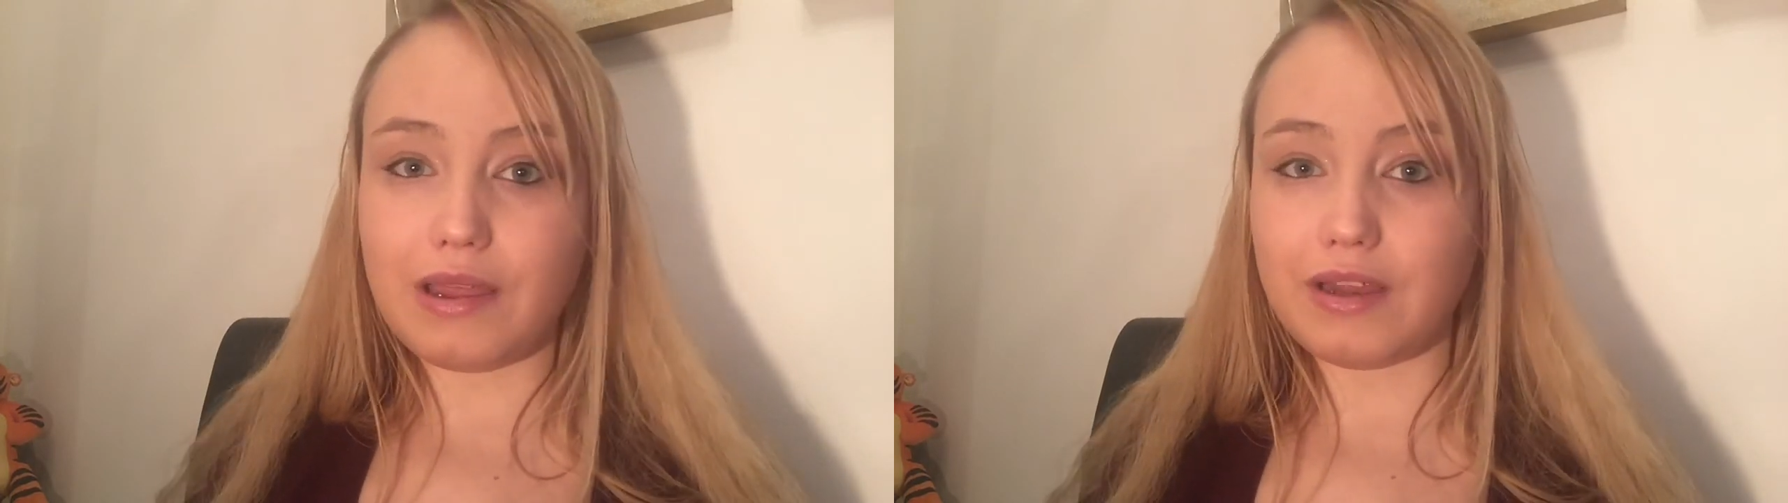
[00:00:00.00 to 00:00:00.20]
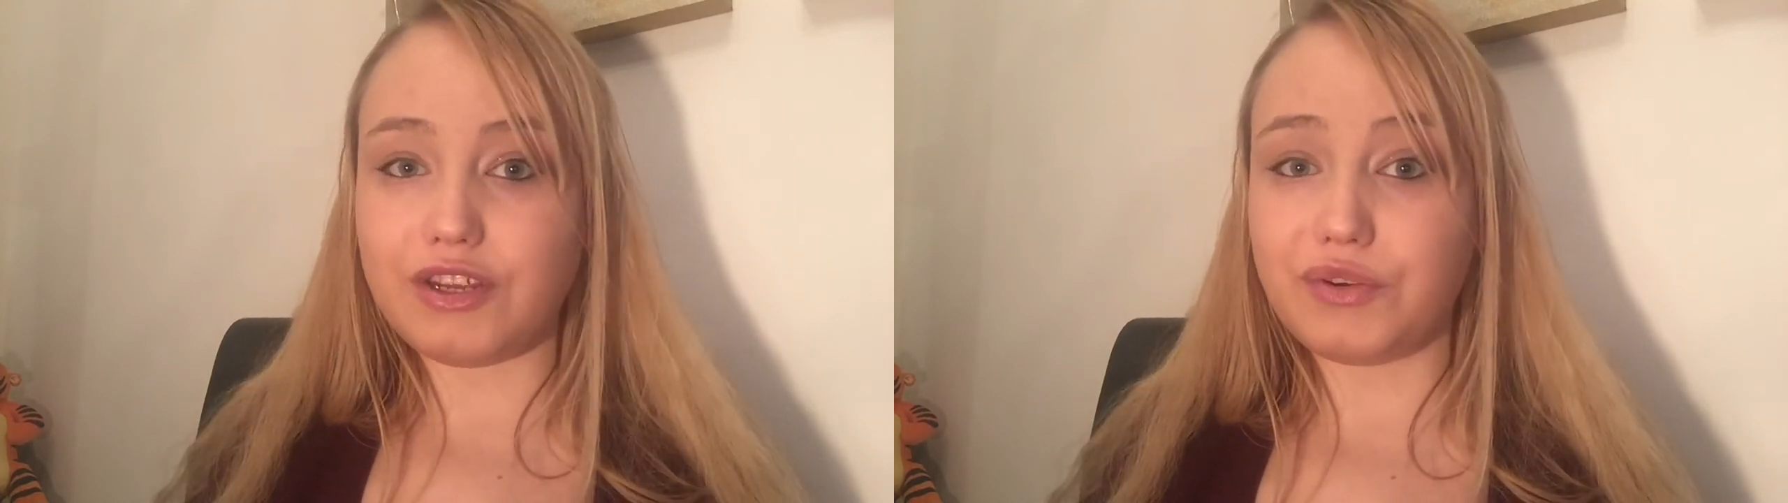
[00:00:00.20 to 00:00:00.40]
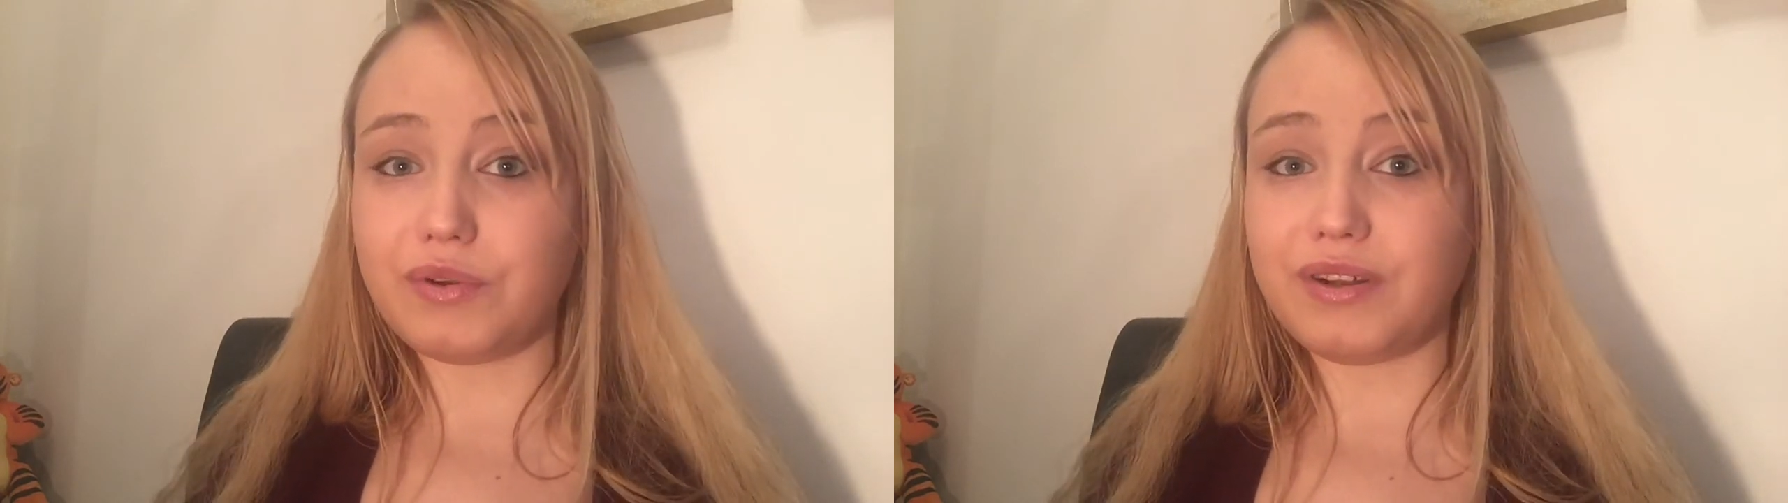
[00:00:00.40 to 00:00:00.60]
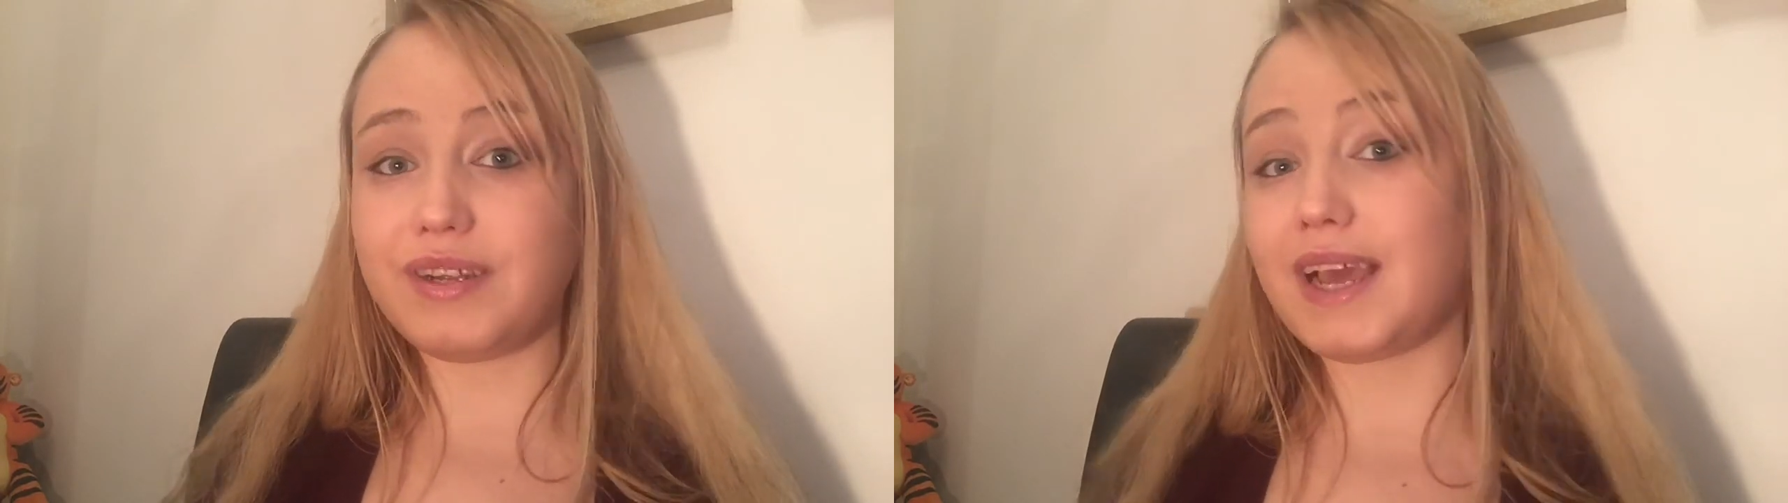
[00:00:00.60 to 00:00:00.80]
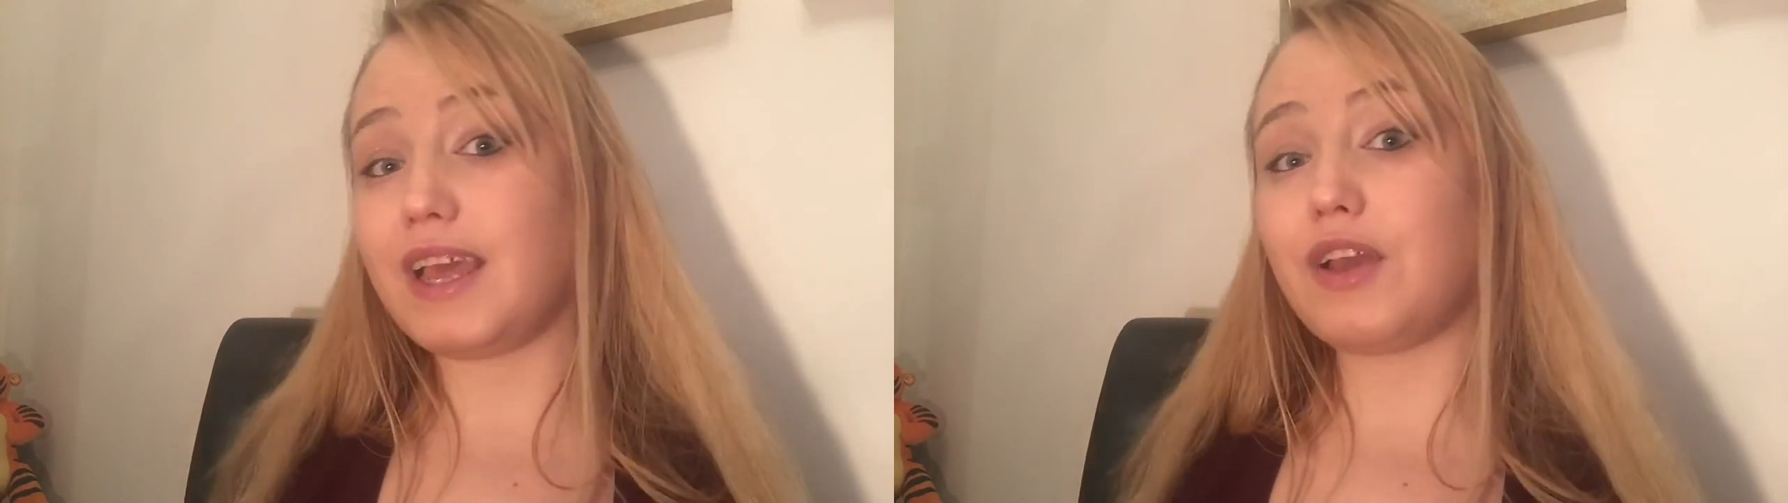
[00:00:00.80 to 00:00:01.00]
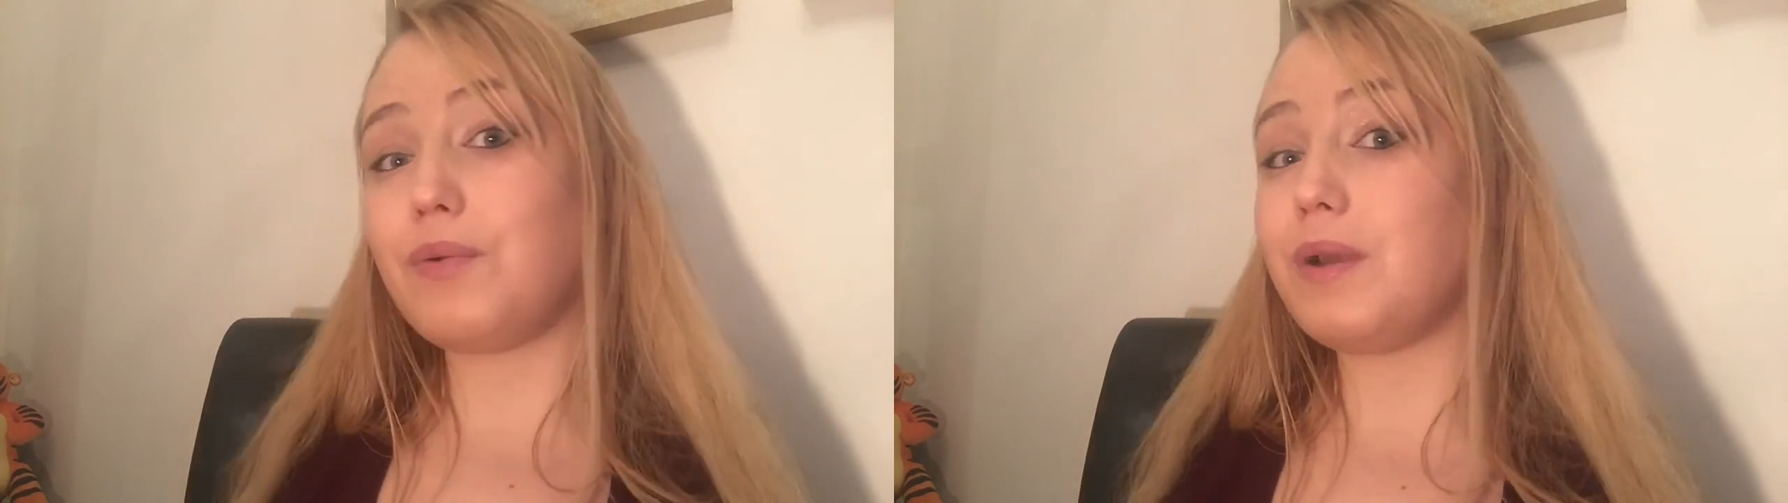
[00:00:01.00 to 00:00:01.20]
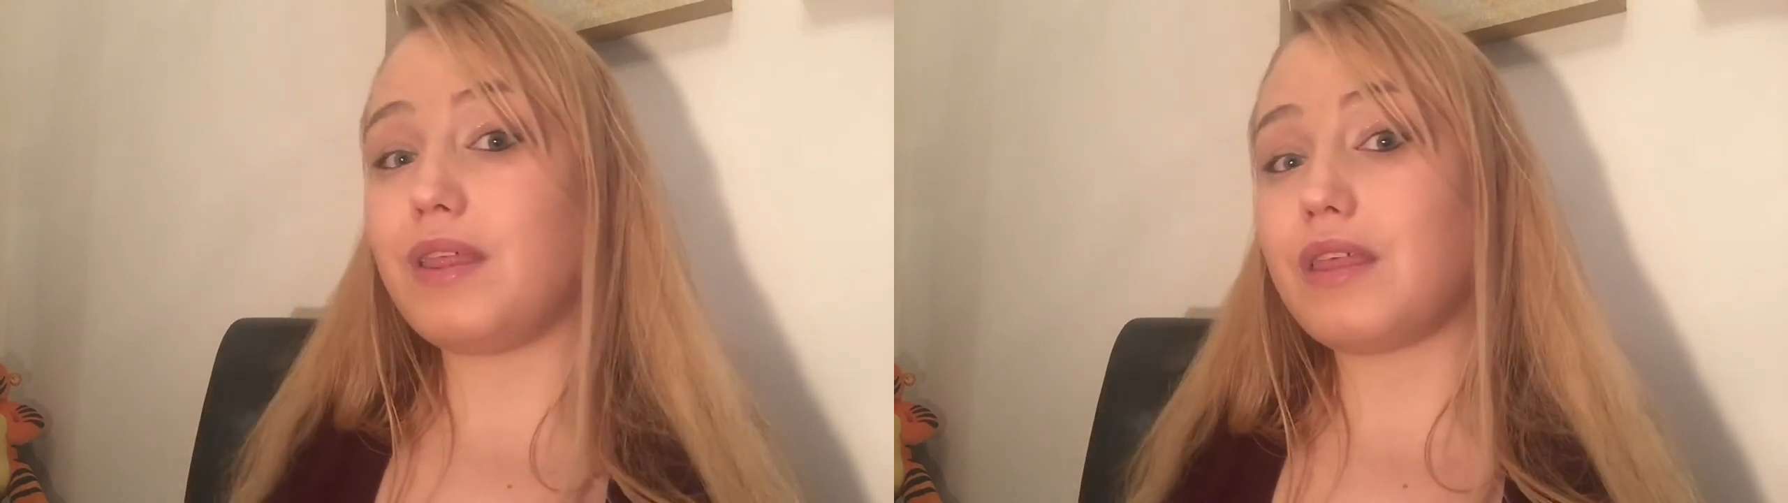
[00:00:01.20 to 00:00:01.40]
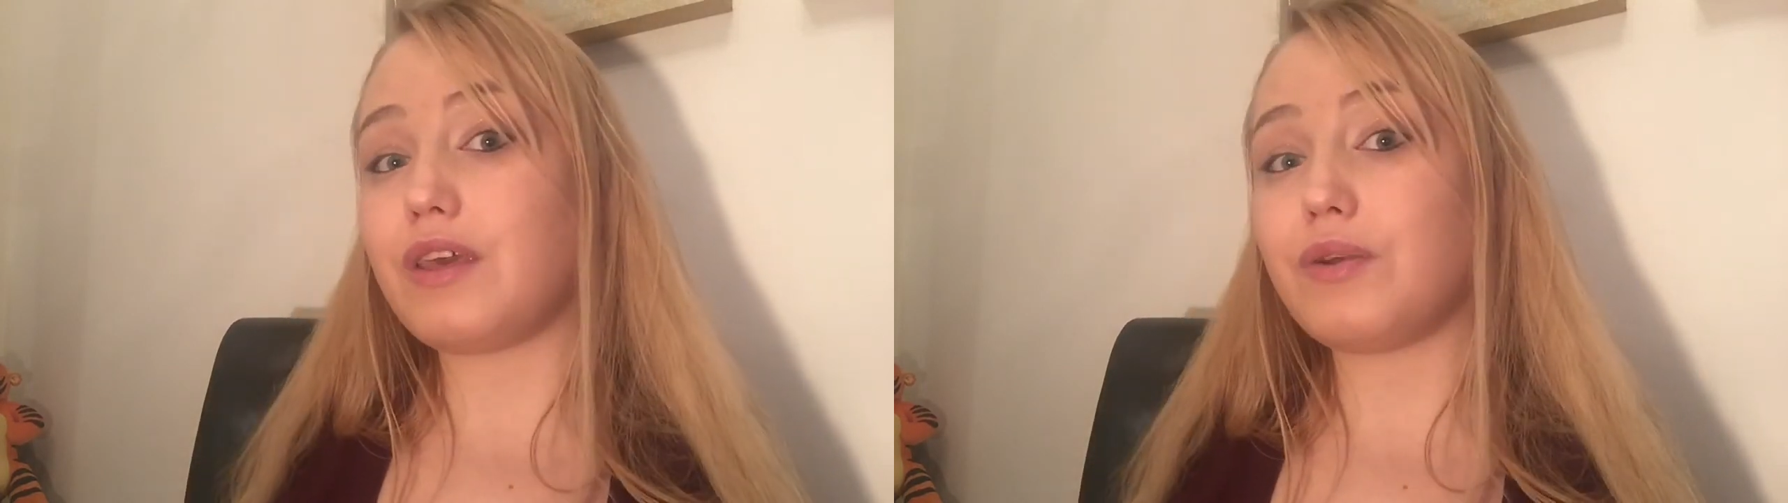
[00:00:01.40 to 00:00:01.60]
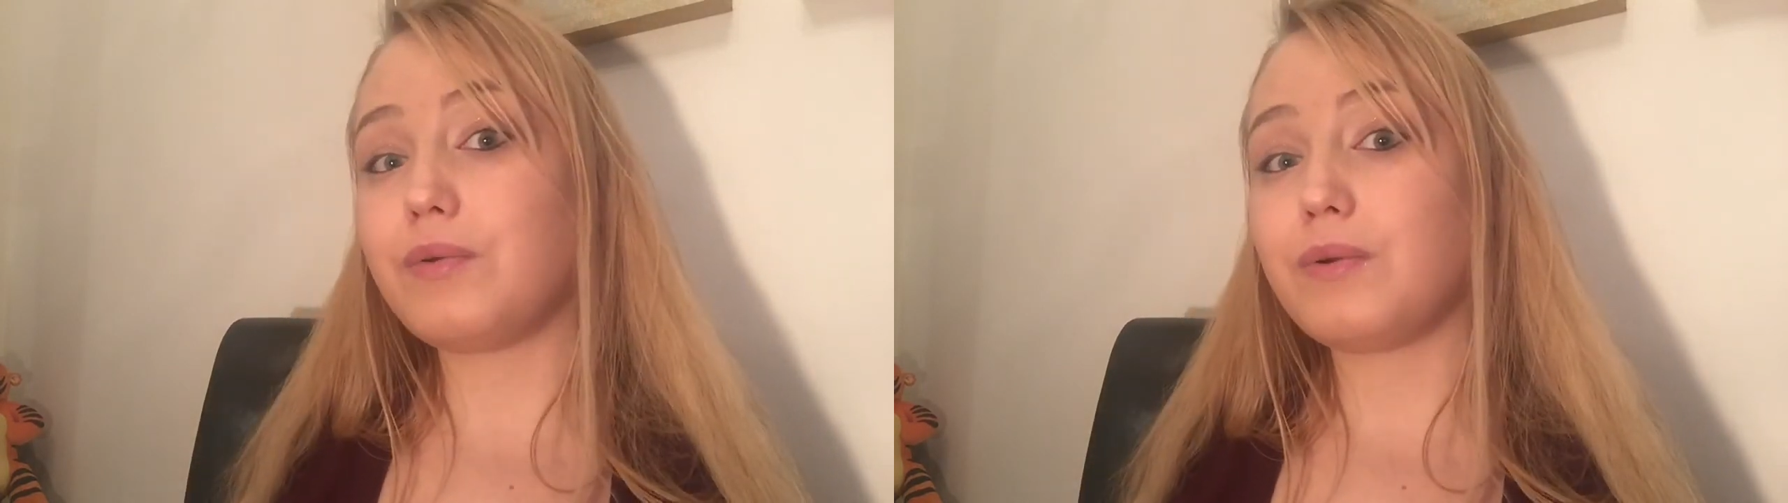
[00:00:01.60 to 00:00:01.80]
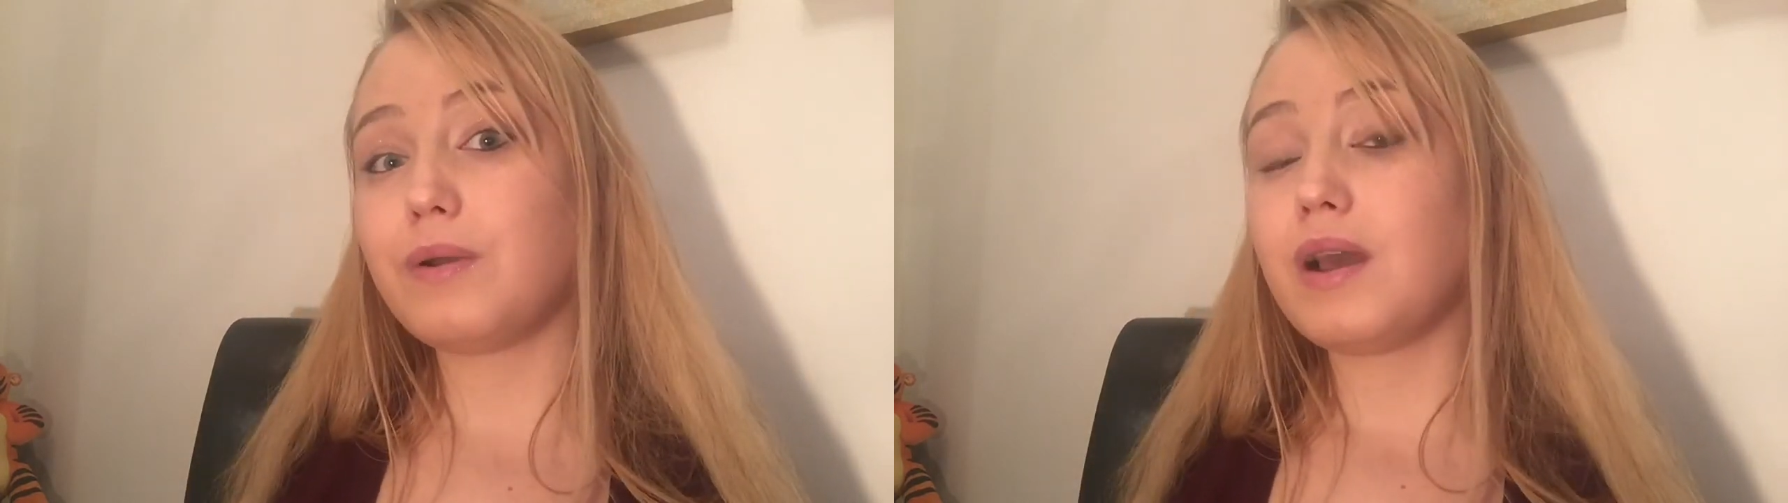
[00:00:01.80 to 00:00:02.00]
that you can take with you.